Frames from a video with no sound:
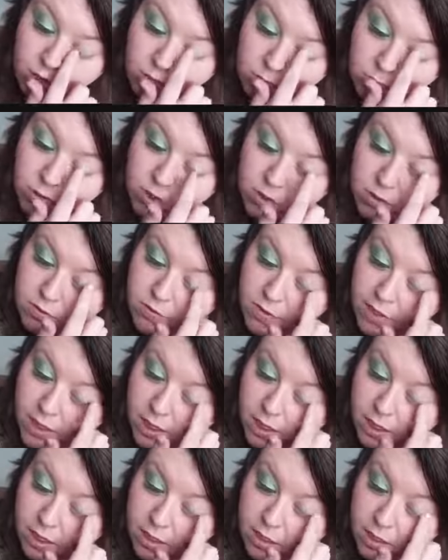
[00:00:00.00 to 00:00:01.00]
it on with
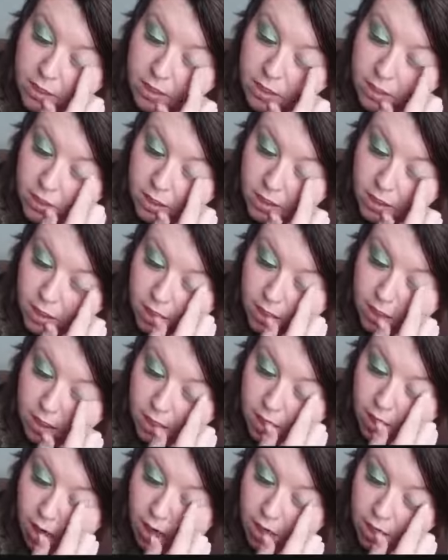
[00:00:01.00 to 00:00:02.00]
your finger,
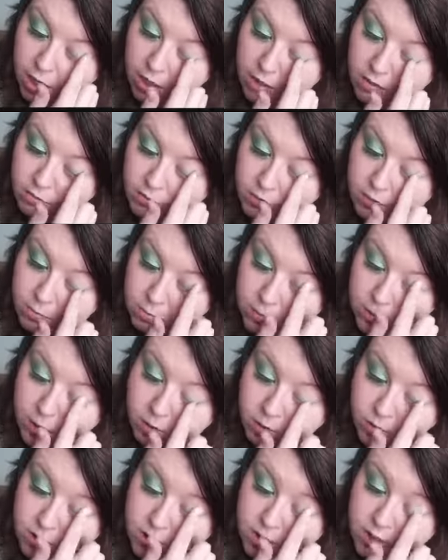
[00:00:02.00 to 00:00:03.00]
only for
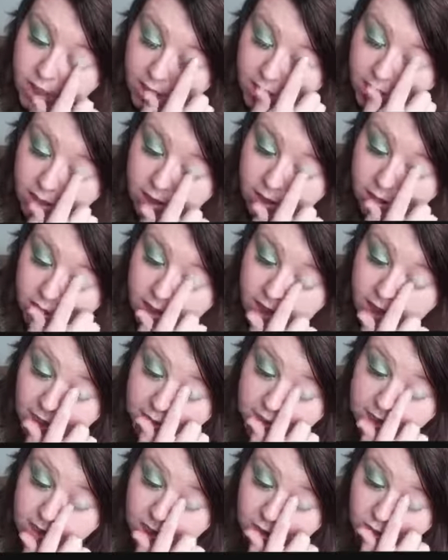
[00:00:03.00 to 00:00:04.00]
the pure sake
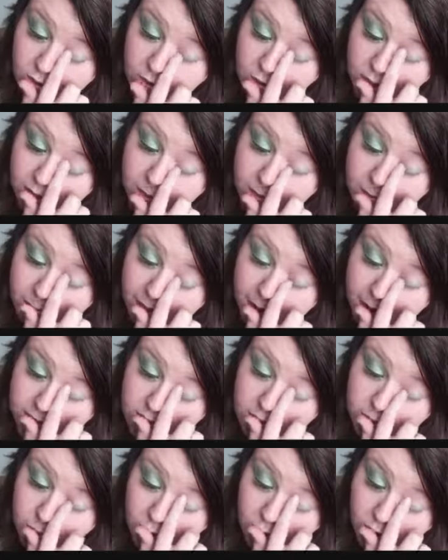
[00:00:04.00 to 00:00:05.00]
that it is a
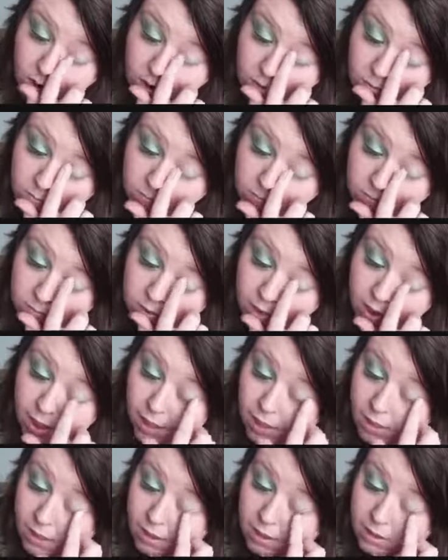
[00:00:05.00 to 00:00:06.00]
cream based one,
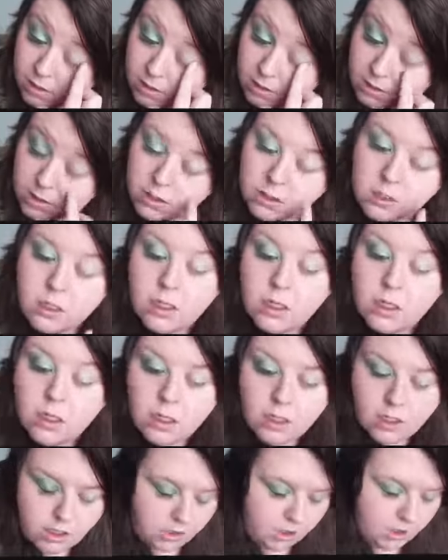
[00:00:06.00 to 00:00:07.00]
and
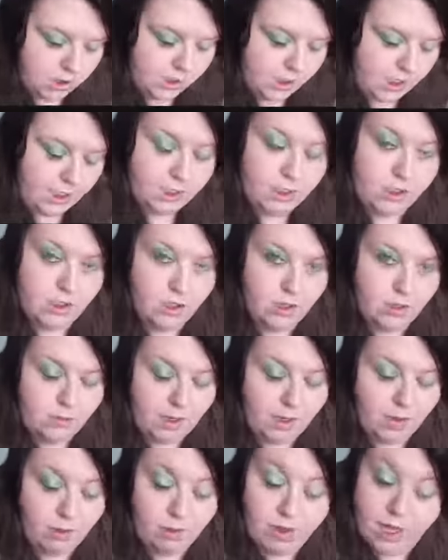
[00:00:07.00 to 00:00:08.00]
as you can see it
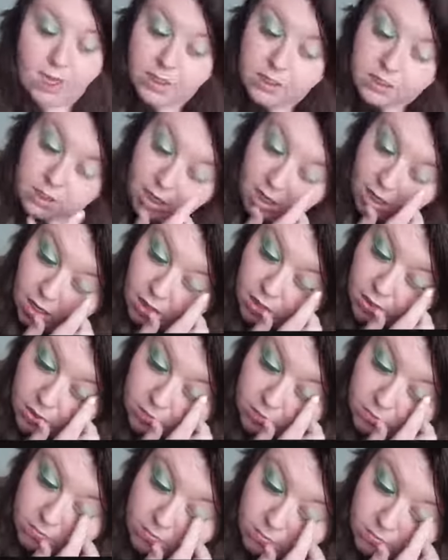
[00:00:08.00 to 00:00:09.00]
doesn't come out that
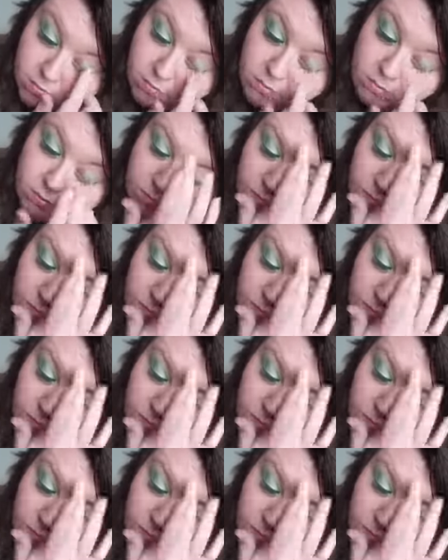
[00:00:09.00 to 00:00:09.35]
dark.